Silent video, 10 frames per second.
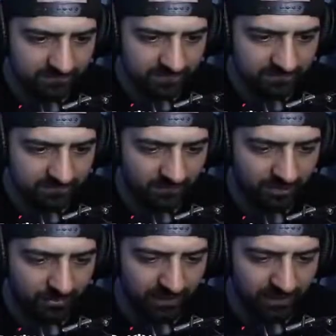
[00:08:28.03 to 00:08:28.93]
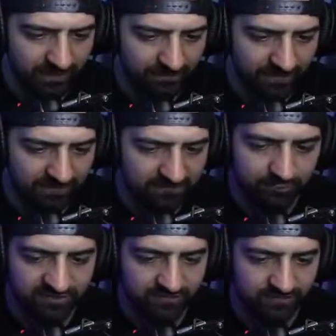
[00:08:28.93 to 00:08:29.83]
Well, when you wake up, I got a
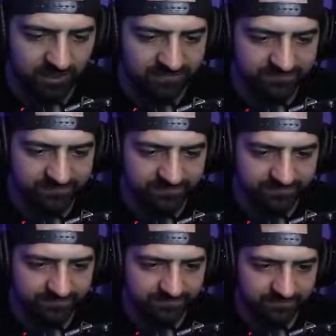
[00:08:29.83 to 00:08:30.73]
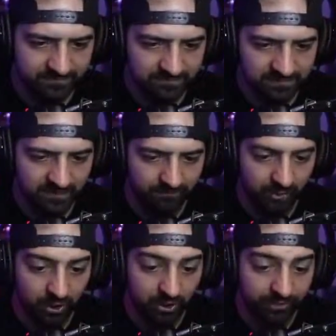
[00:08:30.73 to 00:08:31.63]
surprise for you. Something
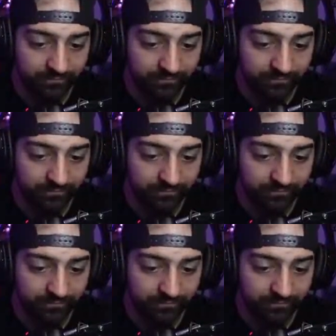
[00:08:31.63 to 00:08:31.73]
good.